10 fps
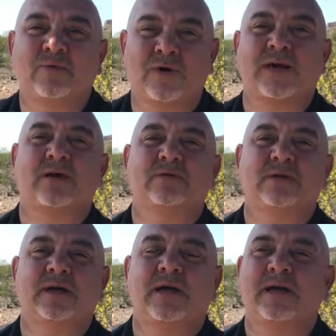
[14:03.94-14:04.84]
to work out
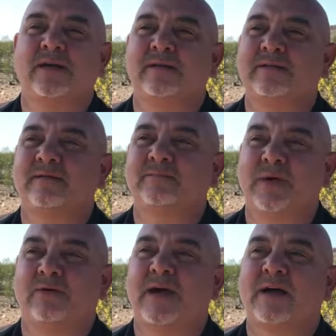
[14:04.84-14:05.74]
and to
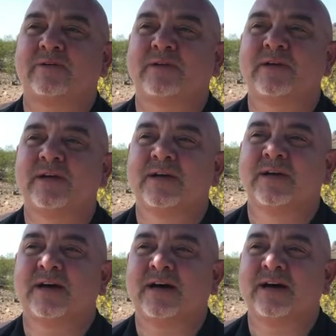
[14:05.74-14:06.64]
be around
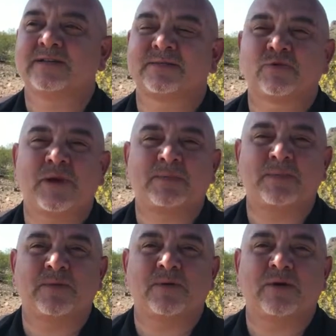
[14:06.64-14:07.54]
some great
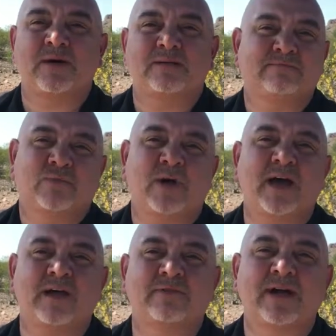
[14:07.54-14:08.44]
people. Why
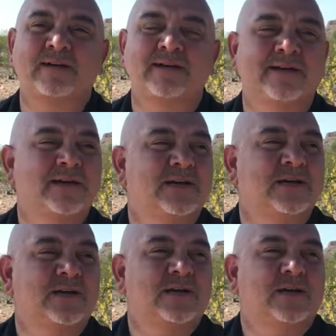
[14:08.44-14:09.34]
not, right?
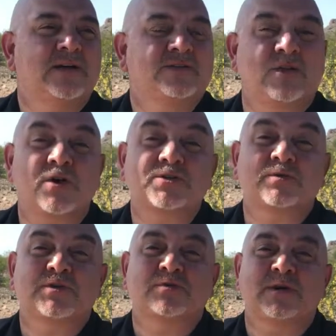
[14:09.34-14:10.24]
So long
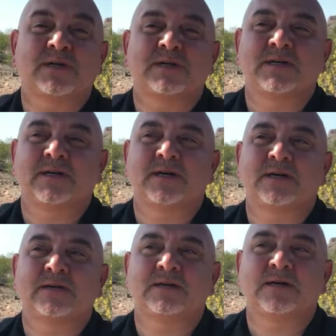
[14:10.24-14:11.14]
story short,
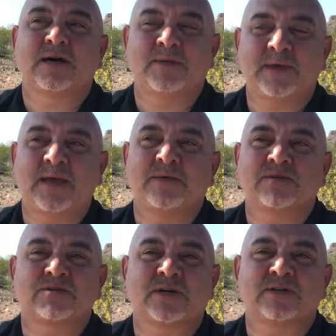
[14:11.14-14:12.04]
I became an
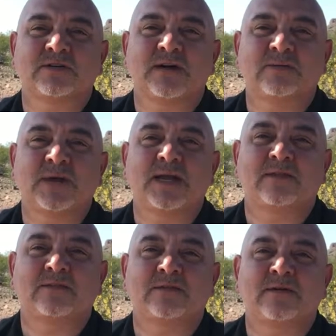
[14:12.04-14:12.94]
instructor. I made
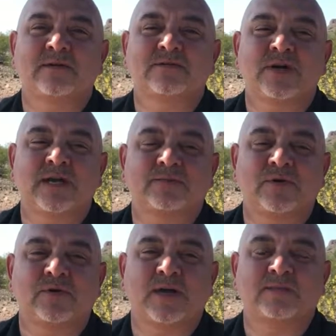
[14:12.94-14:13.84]
it through the training
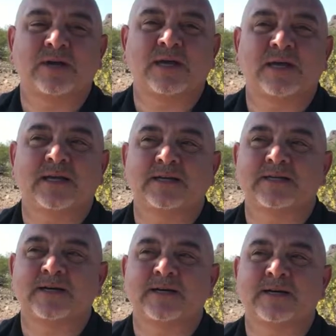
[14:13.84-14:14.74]
program,
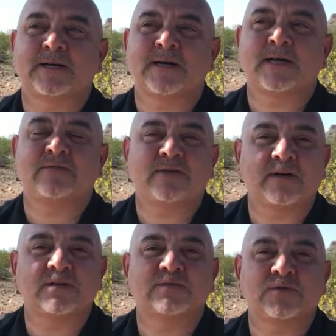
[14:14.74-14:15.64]
and he
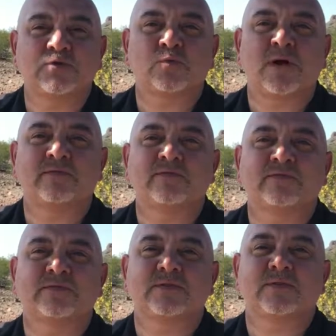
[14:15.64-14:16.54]
found his future wife.
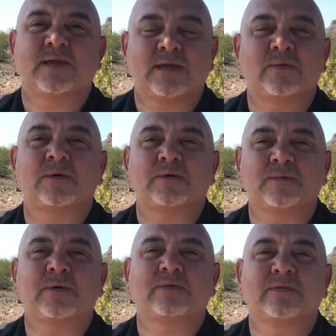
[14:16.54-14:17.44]
So I think we were
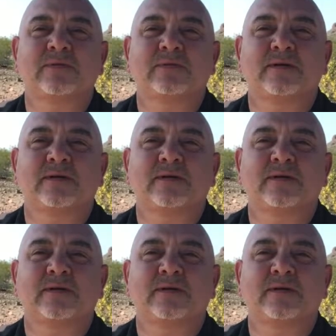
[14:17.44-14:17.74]
both